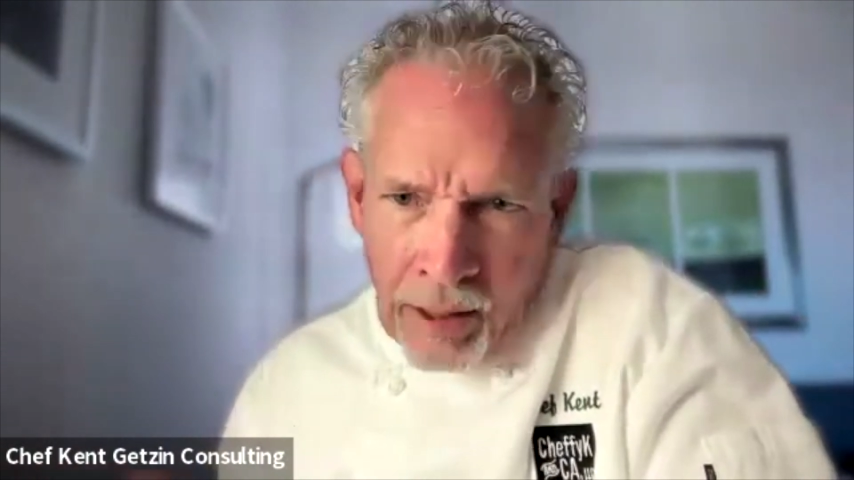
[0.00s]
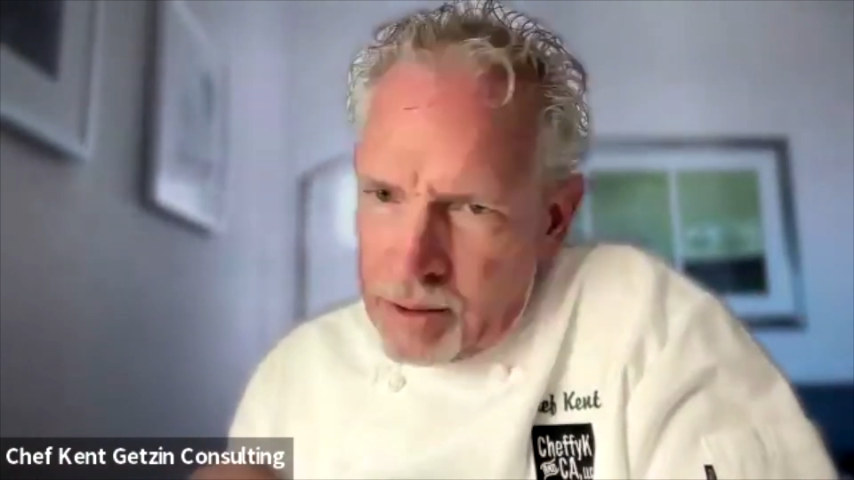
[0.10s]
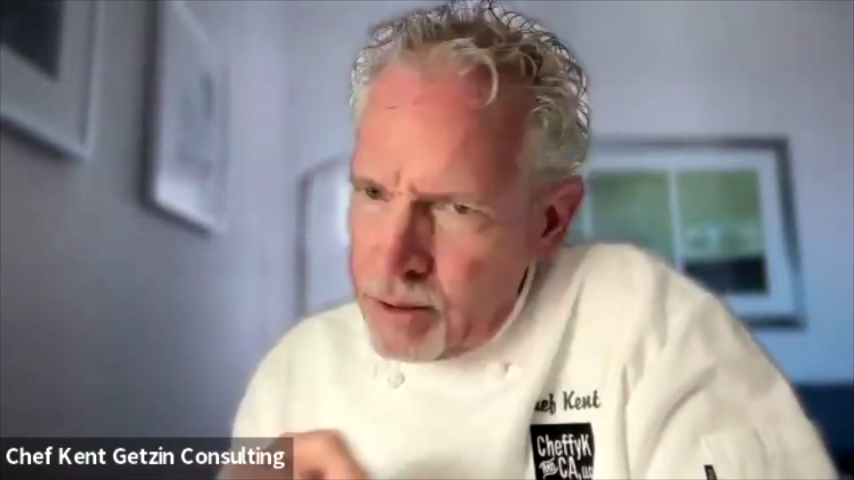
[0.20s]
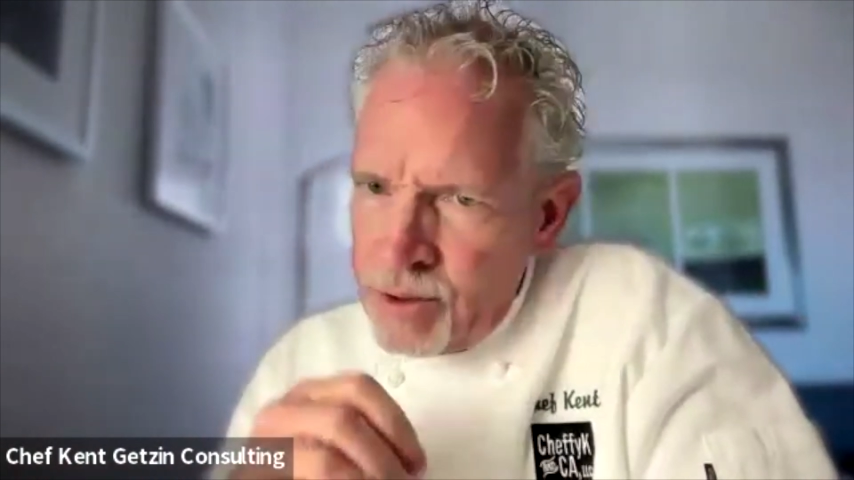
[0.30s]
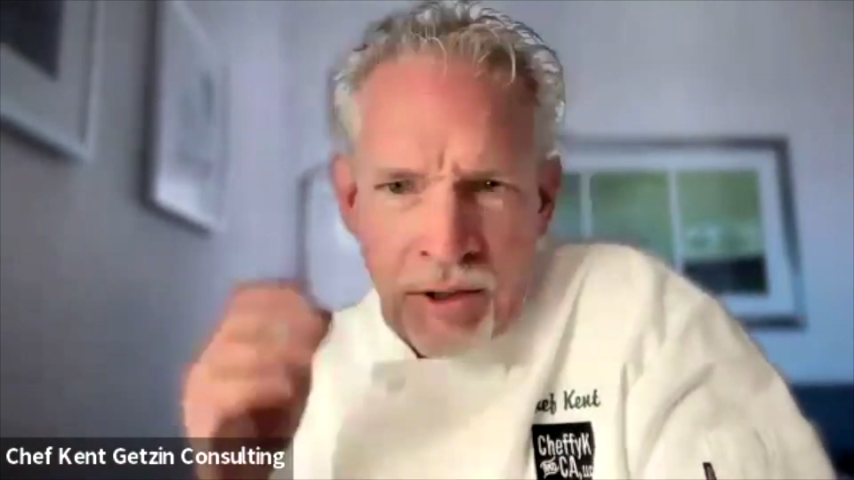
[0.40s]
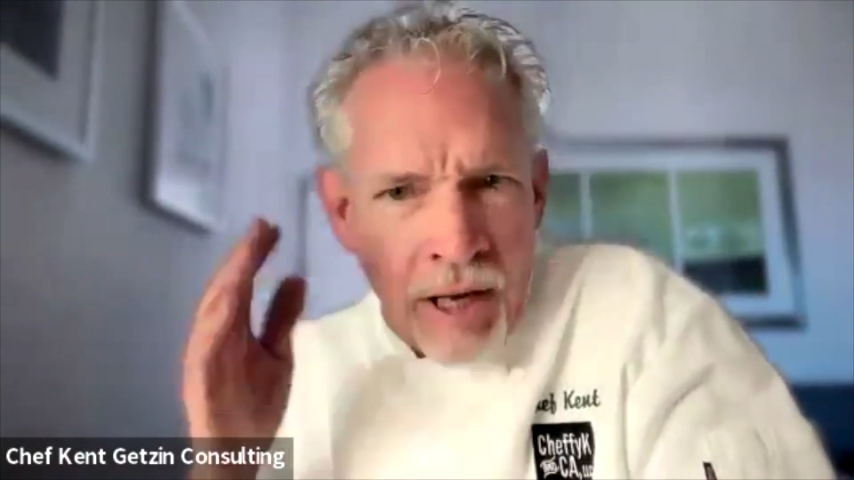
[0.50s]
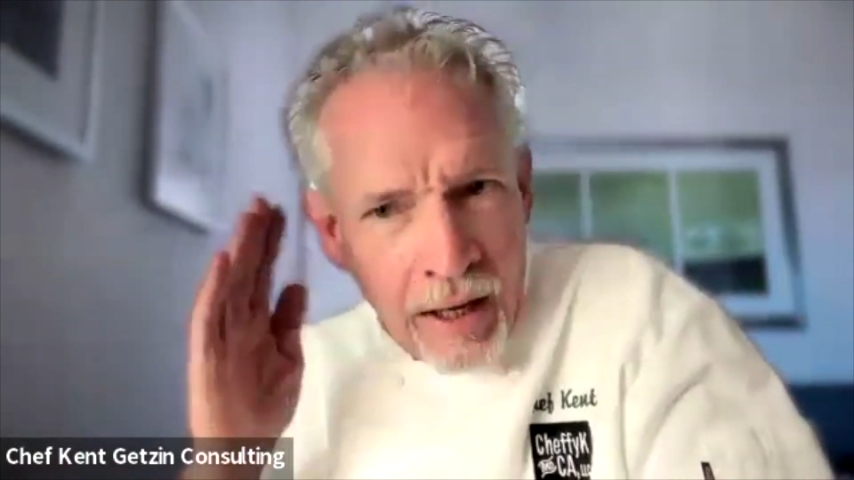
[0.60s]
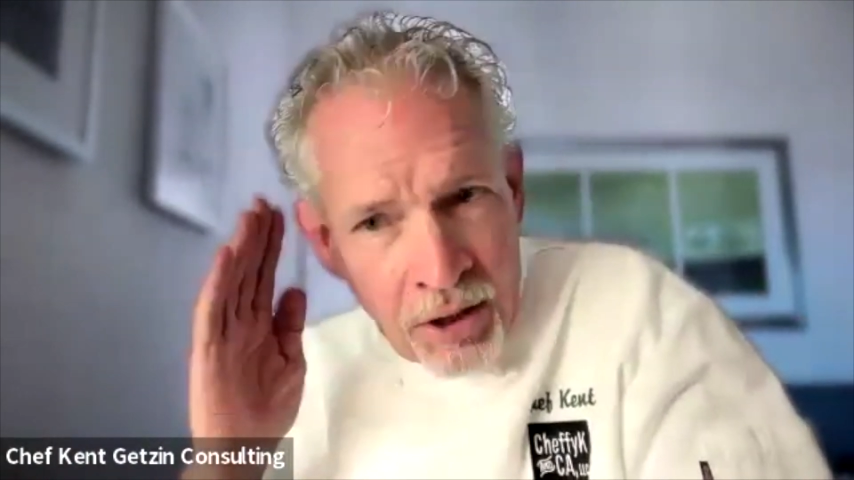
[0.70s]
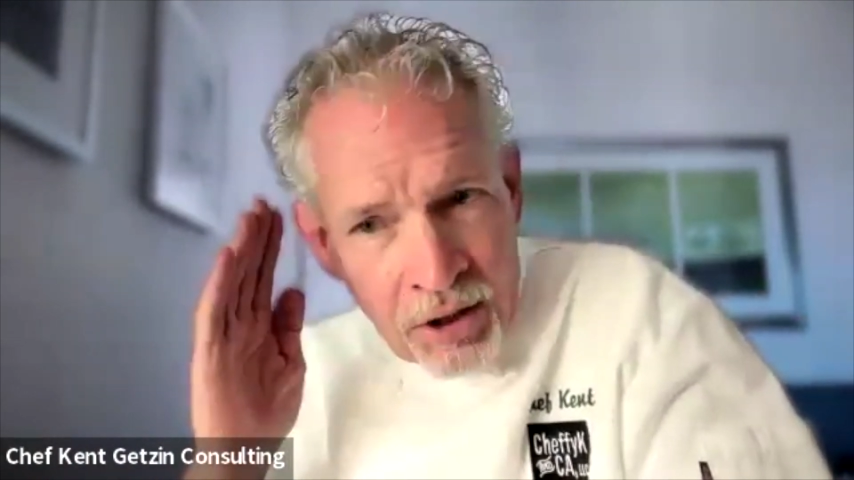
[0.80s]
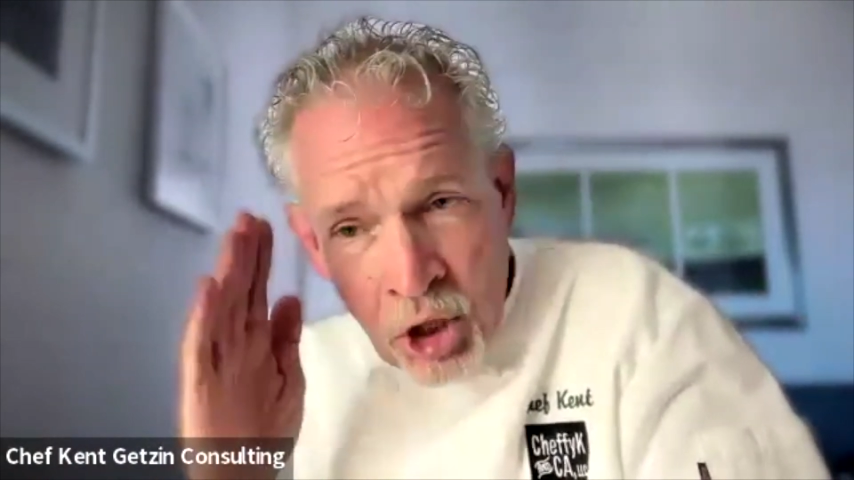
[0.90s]
Like
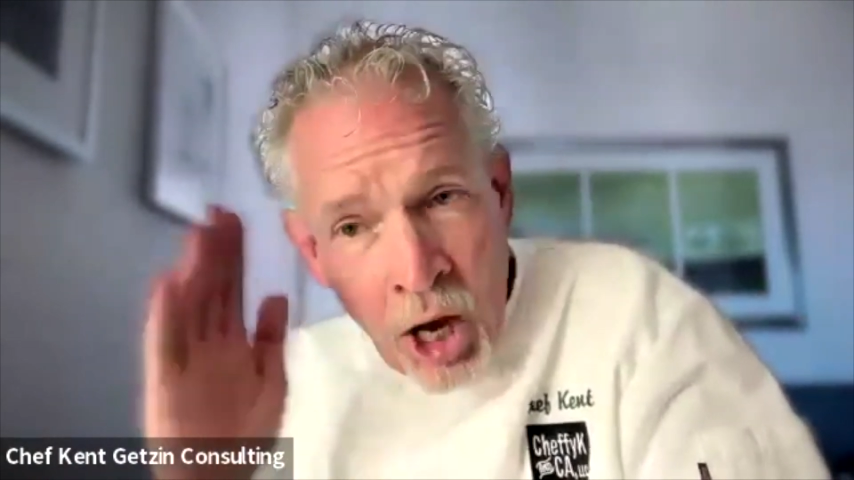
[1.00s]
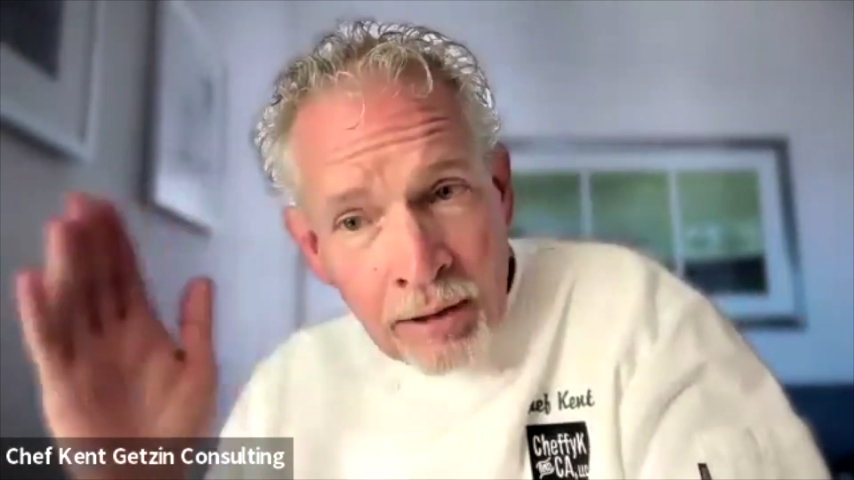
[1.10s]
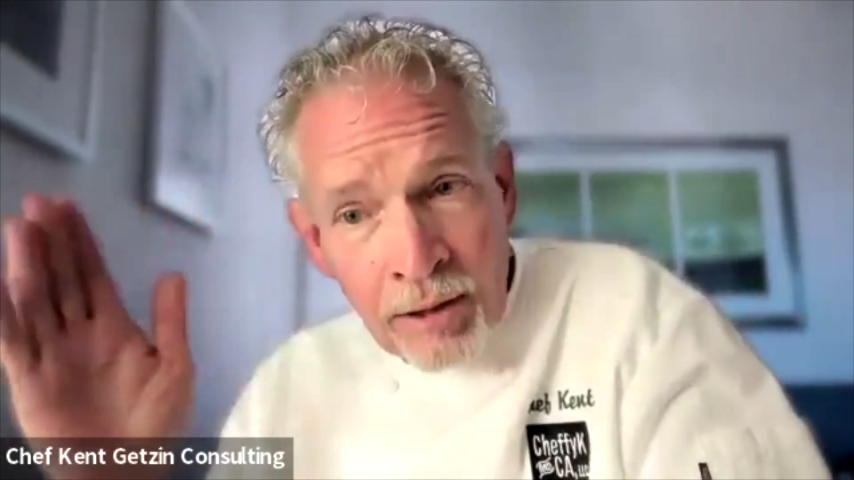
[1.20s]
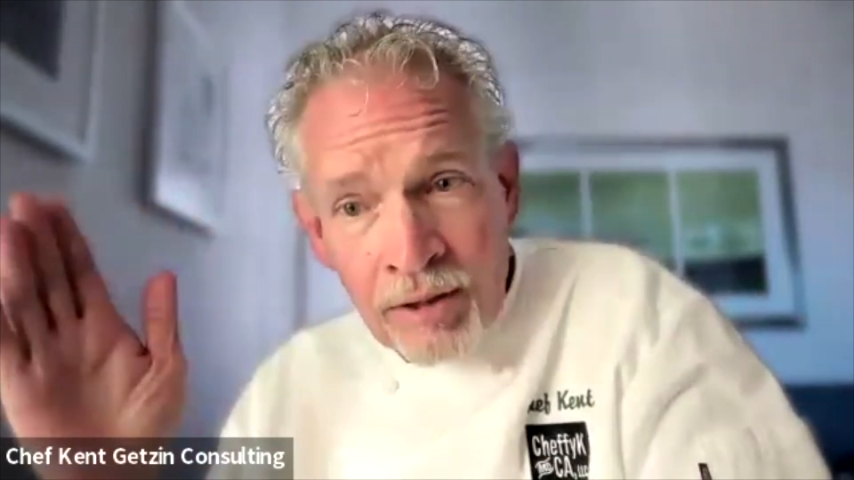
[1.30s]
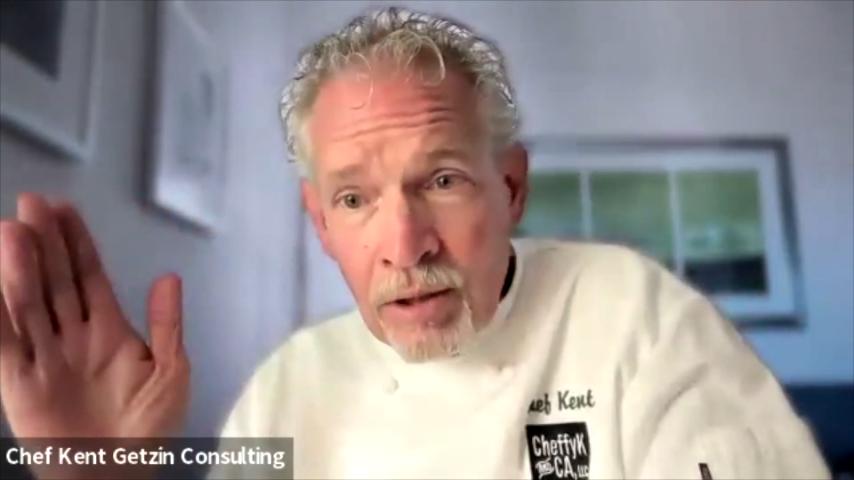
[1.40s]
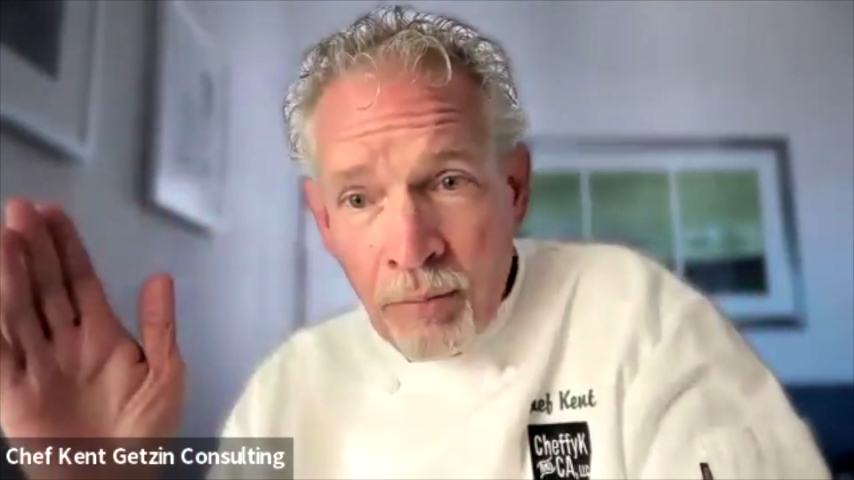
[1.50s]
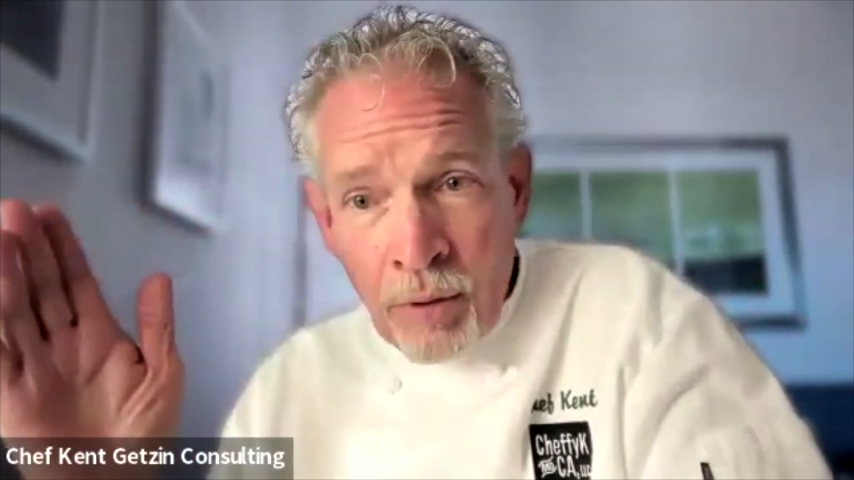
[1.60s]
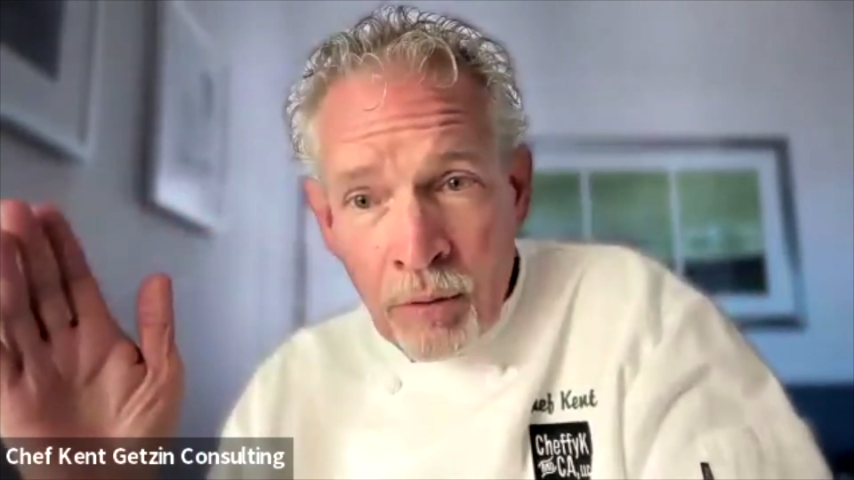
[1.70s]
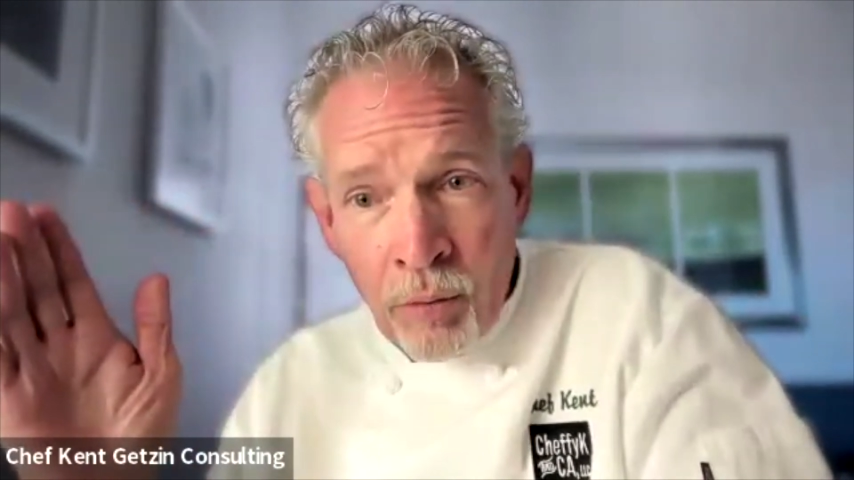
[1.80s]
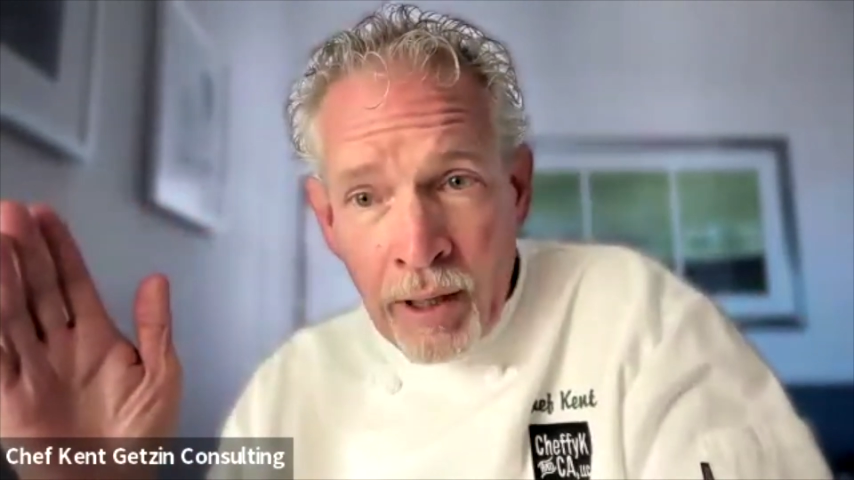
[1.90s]
it's thoughtlessly
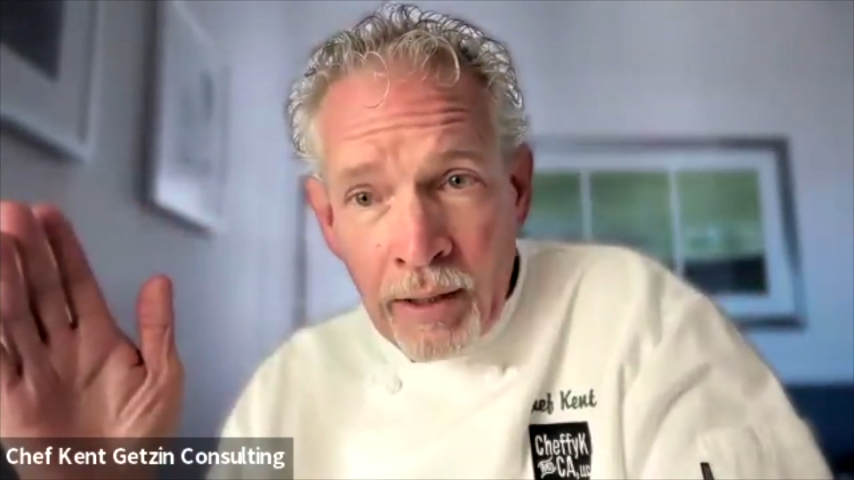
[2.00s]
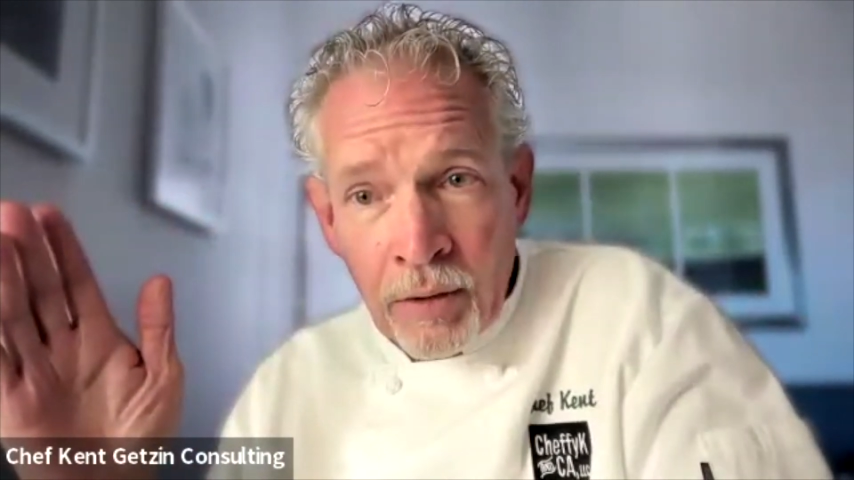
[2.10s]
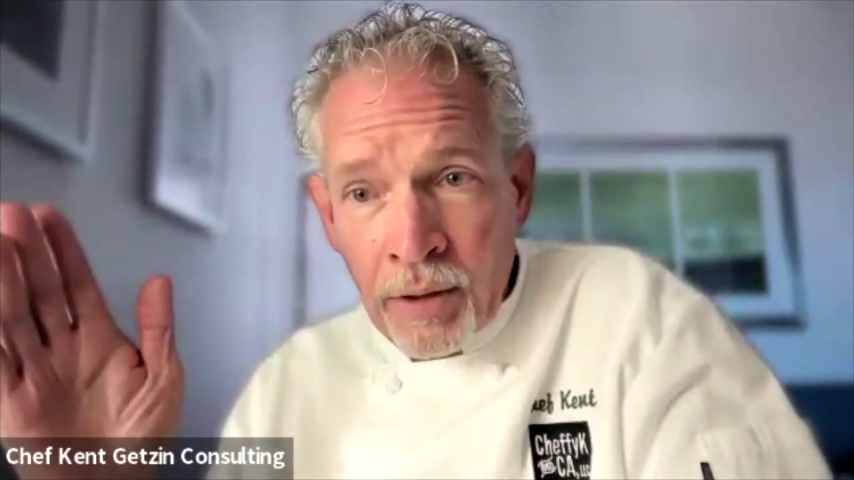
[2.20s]
thrown away.